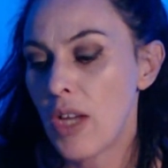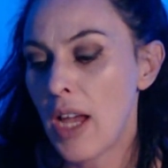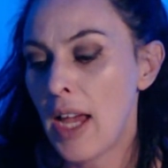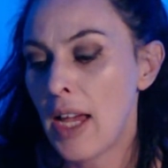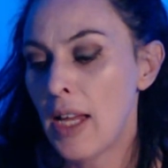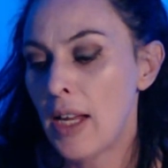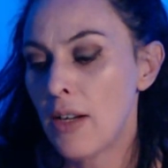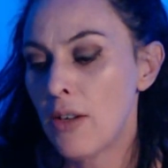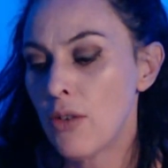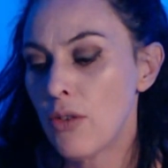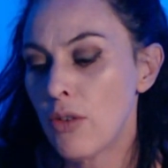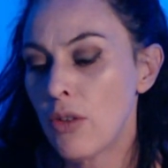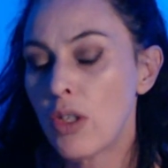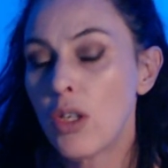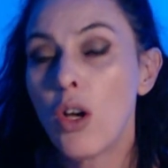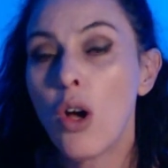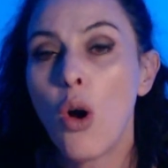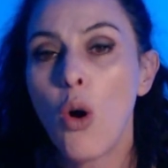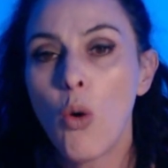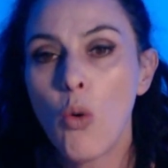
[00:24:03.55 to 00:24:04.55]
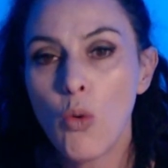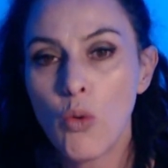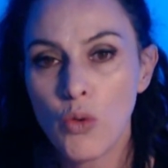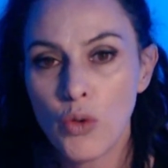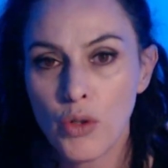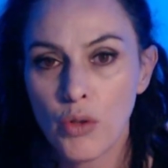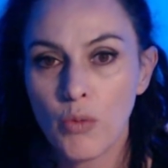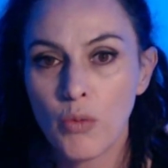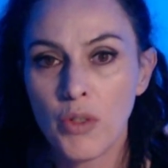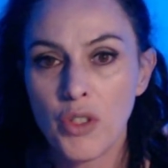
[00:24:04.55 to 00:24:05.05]
And the gold,
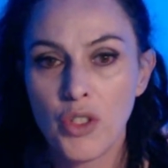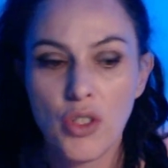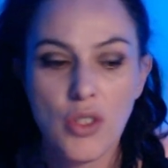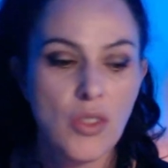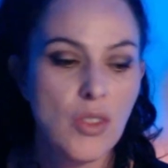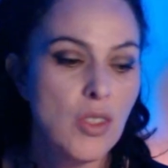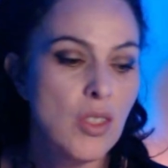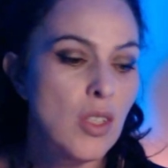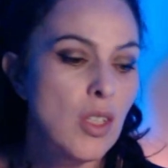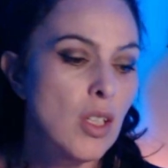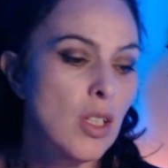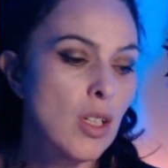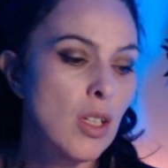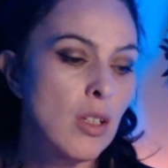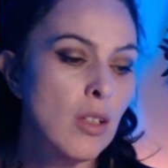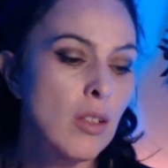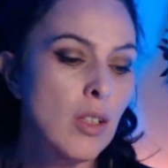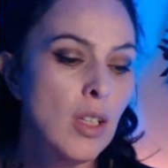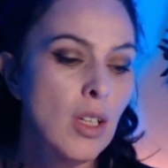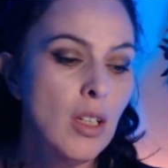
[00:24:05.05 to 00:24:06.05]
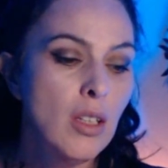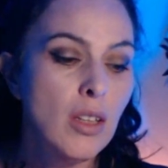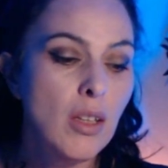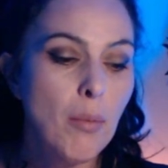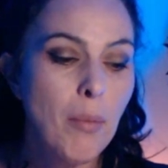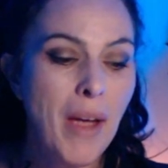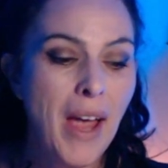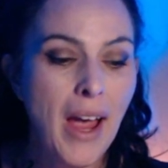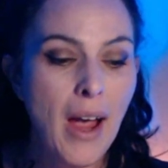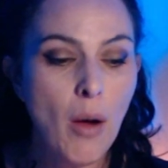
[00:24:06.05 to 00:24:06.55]
which is the
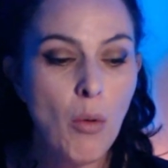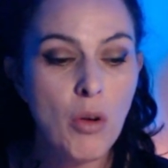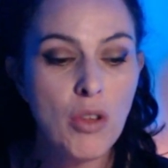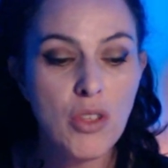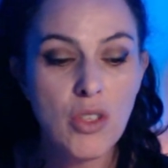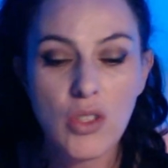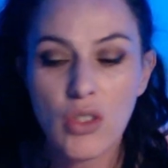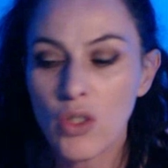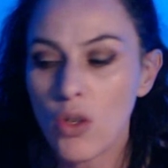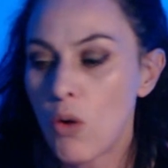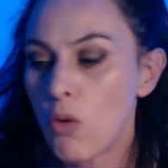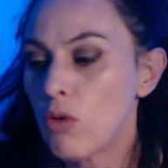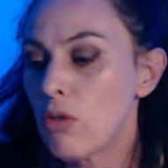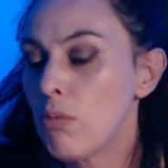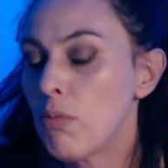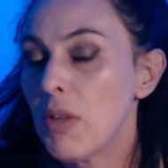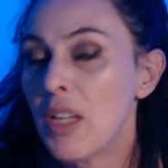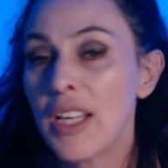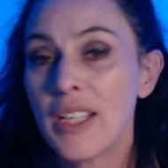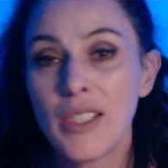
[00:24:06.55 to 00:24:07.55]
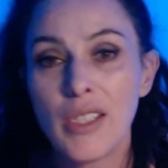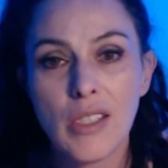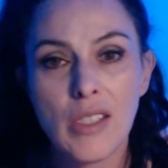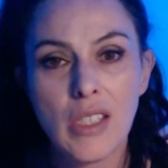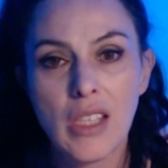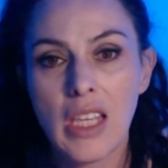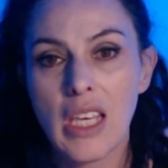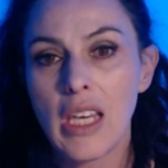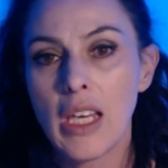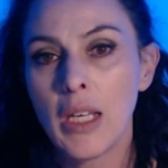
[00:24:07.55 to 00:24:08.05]
power, the solar plexus,
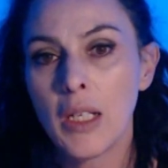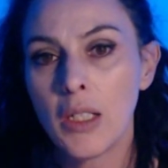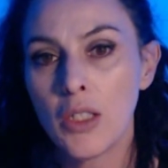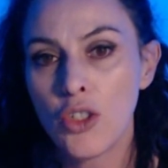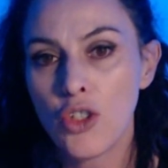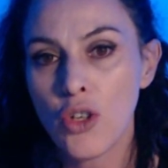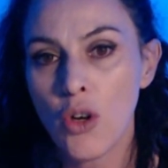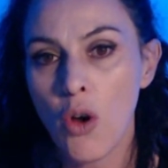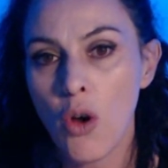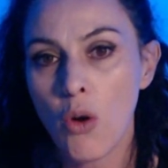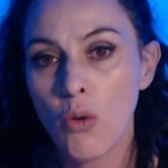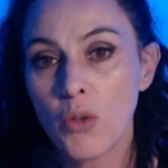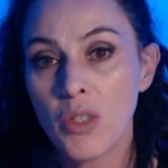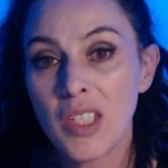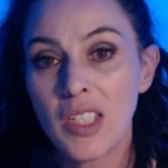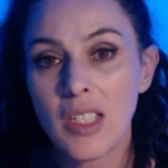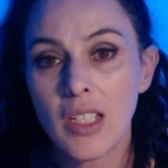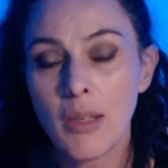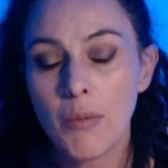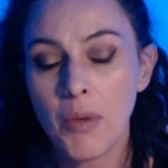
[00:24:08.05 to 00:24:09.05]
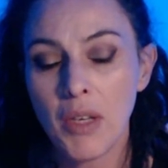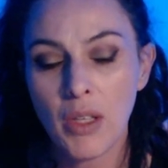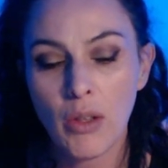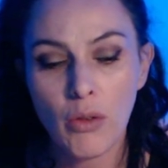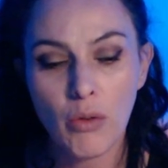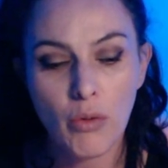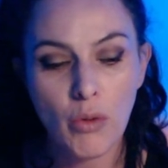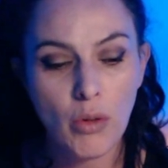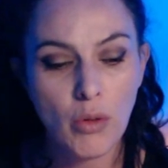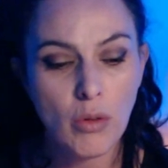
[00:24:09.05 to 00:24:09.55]
the inner child seeping
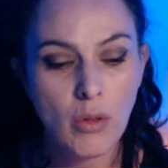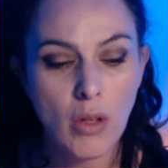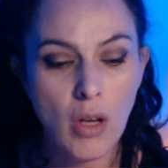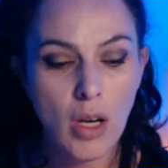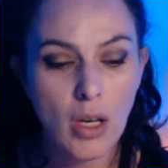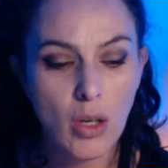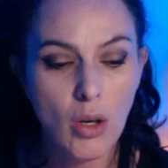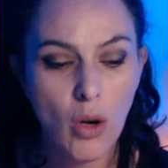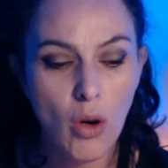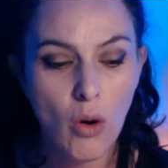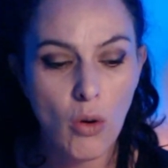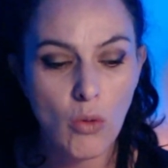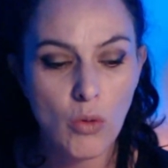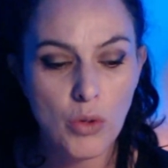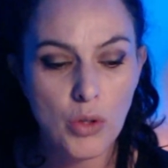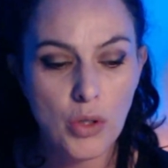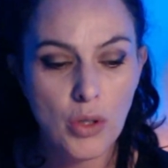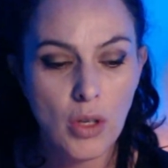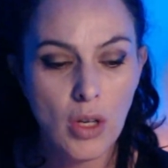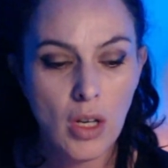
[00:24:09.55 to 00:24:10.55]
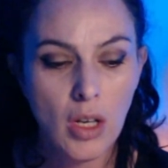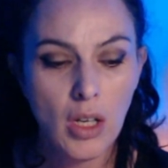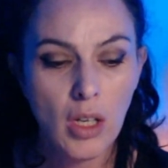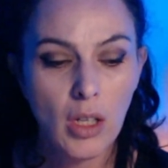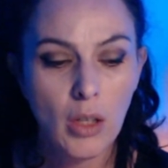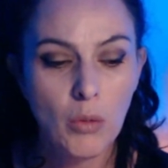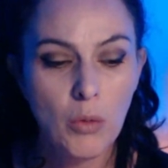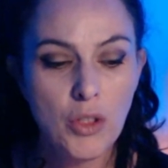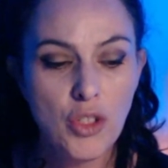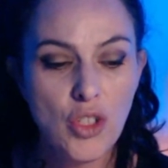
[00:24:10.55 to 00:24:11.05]
through like gold,
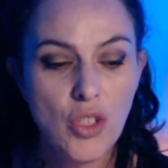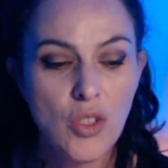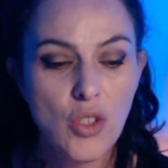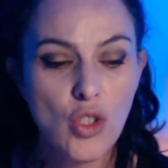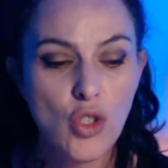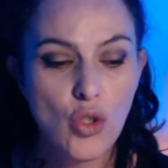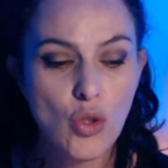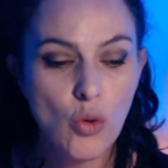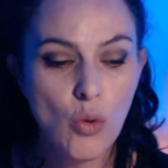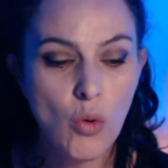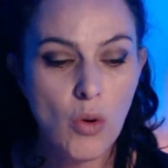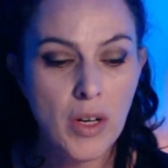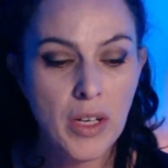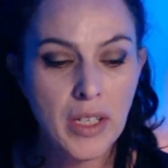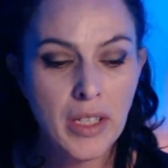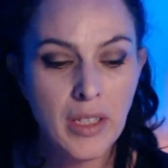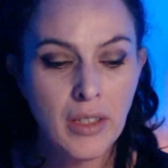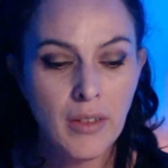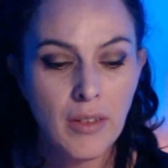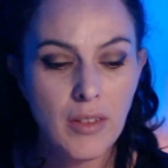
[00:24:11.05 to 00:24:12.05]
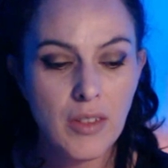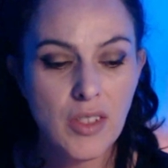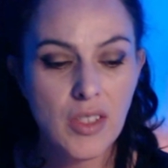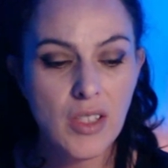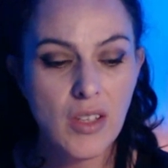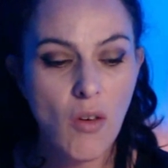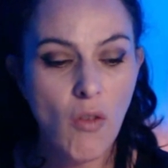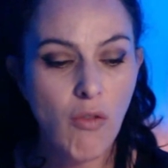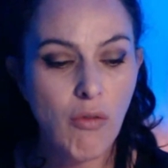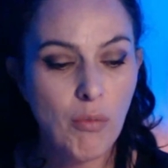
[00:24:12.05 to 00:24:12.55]
which is joy,
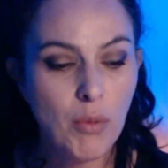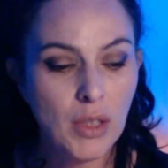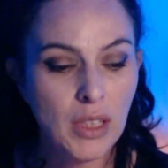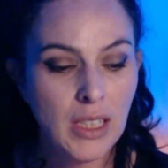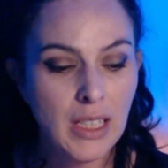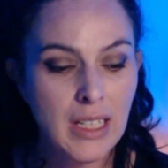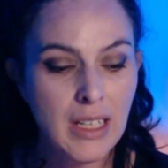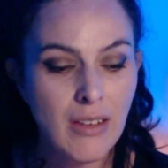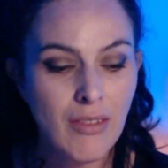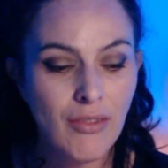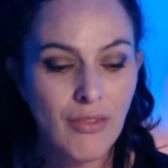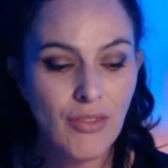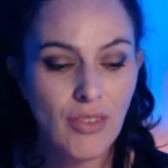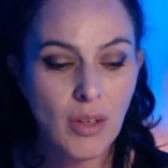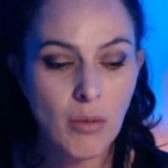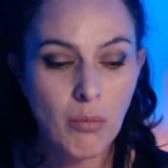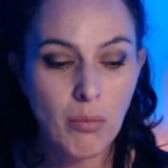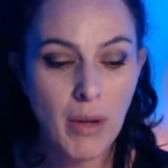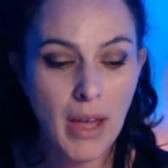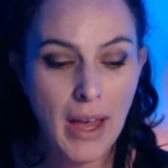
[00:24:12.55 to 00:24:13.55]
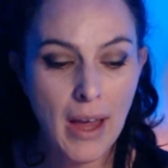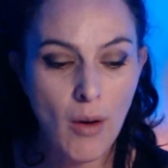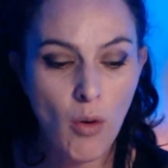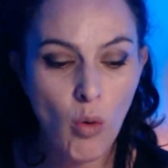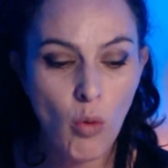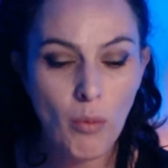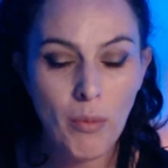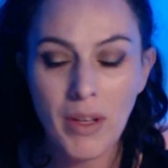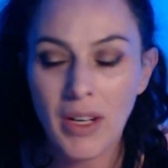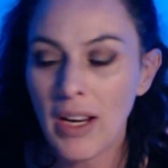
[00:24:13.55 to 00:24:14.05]
self-belief,
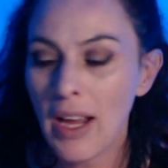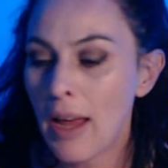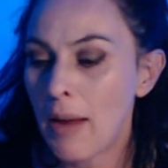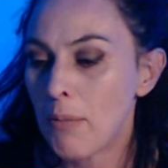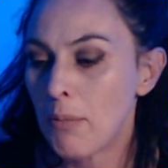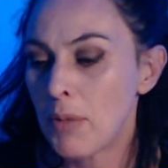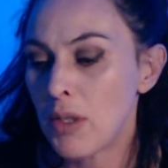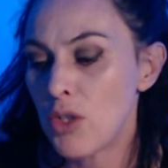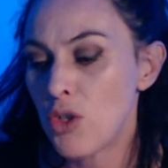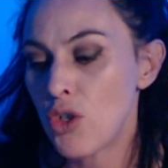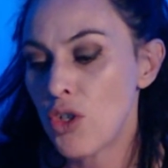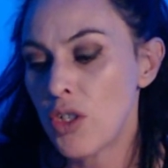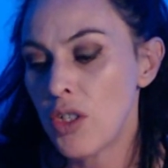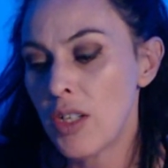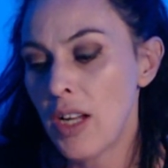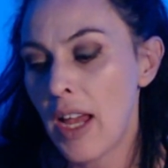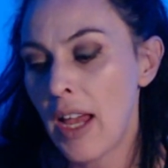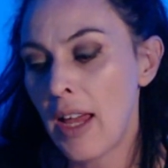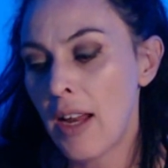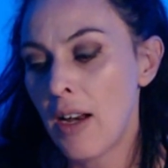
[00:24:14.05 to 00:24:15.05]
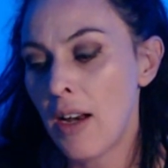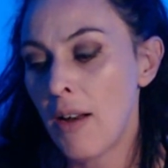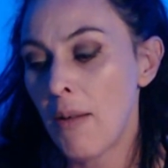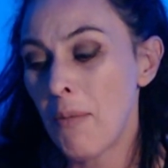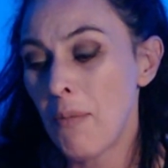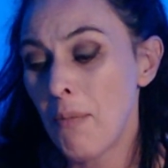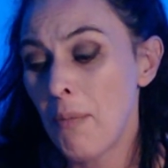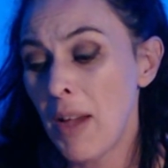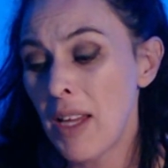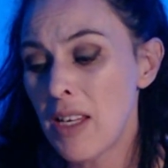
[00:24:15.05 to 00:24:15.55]
empowerment, ambition, and
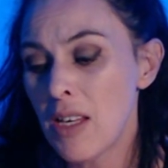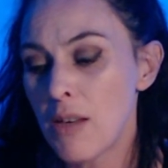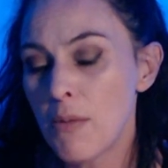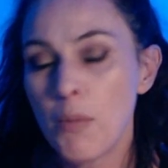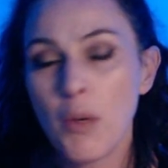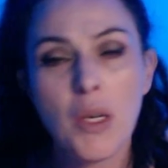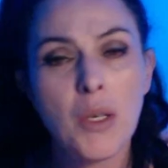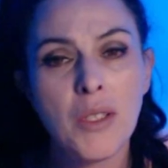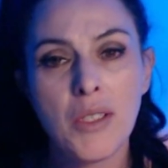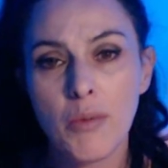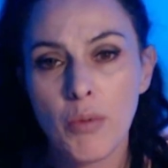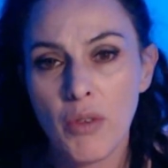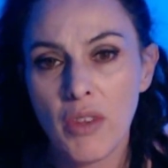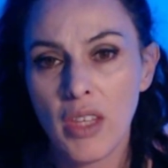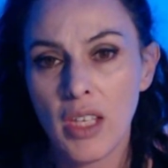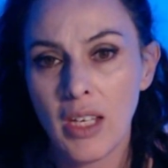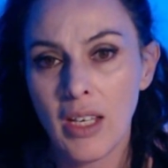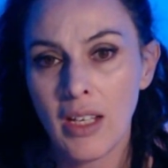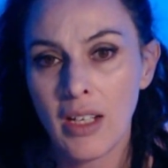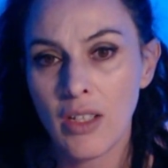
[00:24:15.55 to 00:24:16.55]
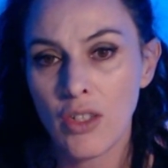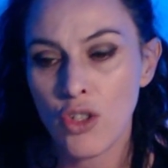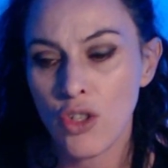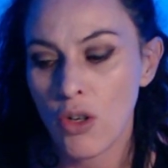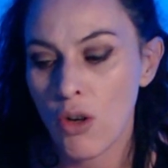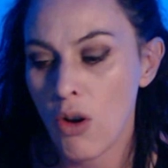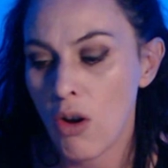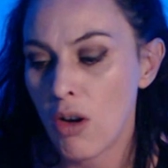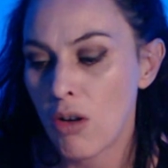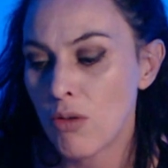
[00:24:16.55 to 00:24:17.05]
making peace with the inner
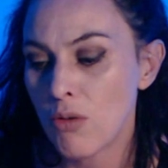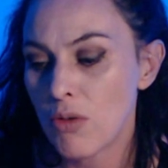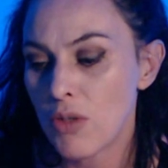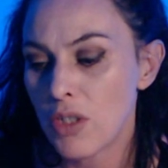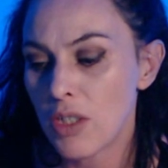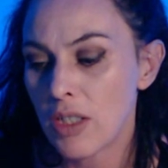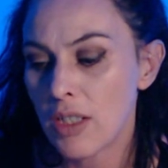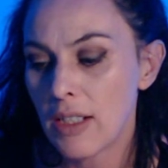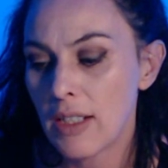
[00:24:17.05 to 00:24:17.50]
child.